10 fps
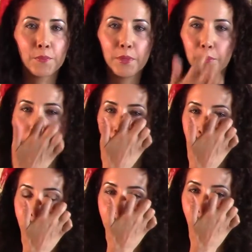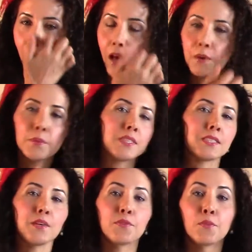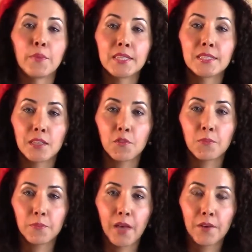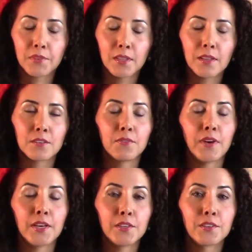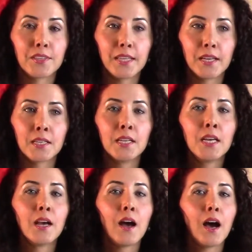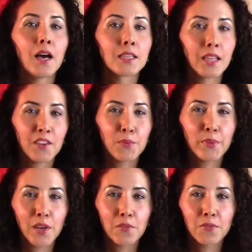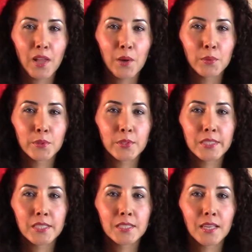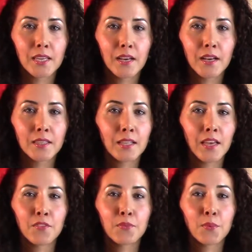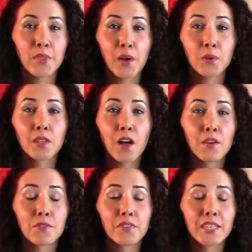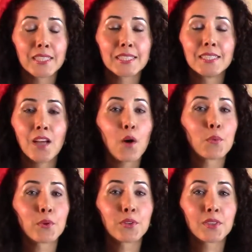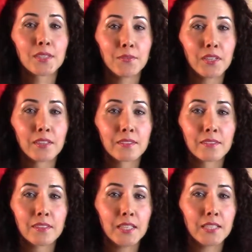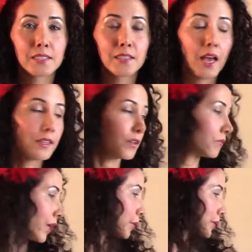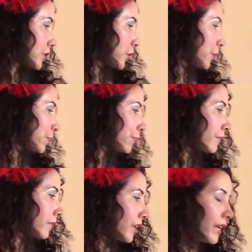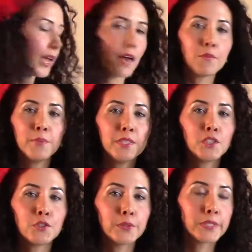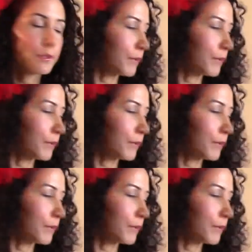people. I would say for myself, having a lot of fire, that a life without flowers is like a life without love. It's not worth living. I love flowers. So, and I haven't been introducing